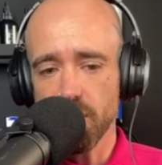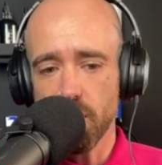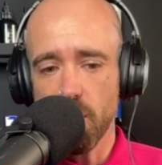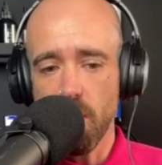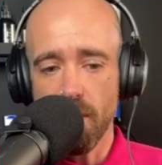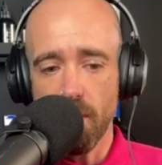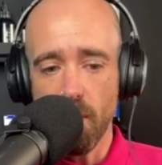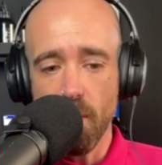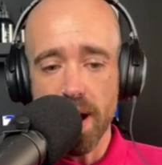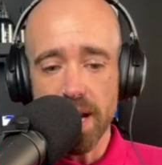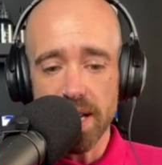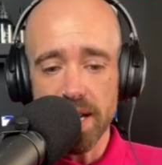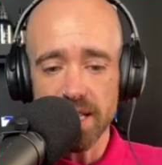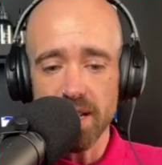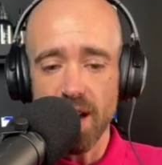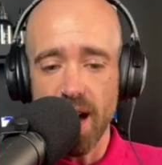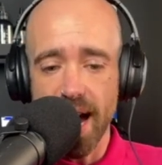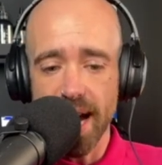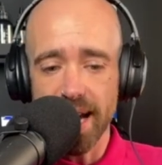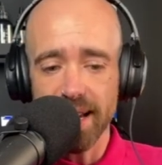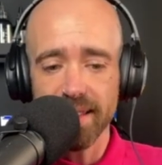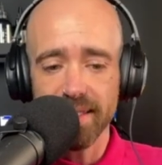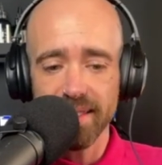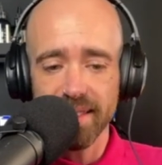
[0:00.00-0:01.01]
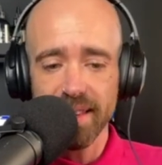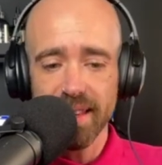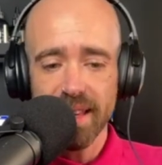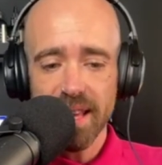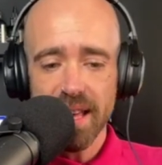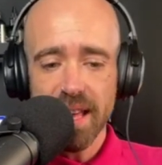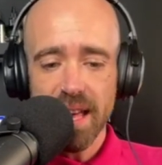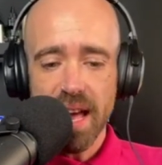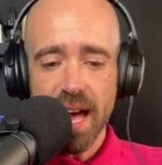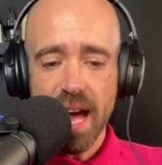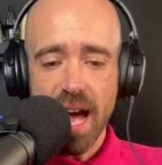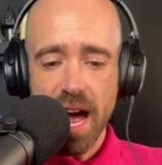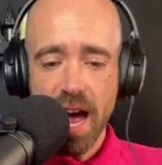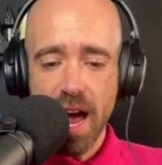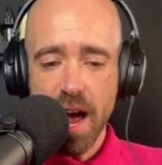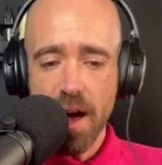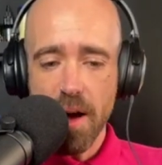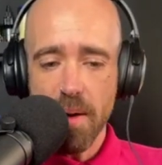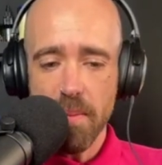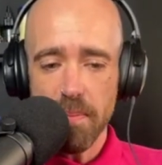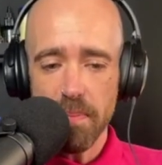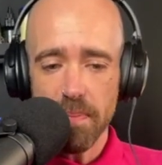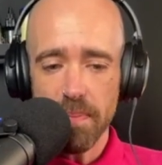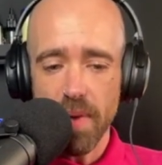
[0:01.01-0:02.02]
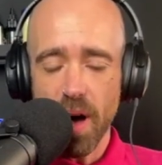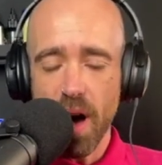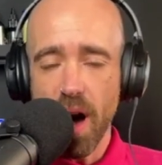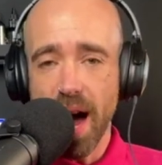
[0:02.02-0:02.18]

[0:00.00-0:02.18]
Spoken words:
I've always liked the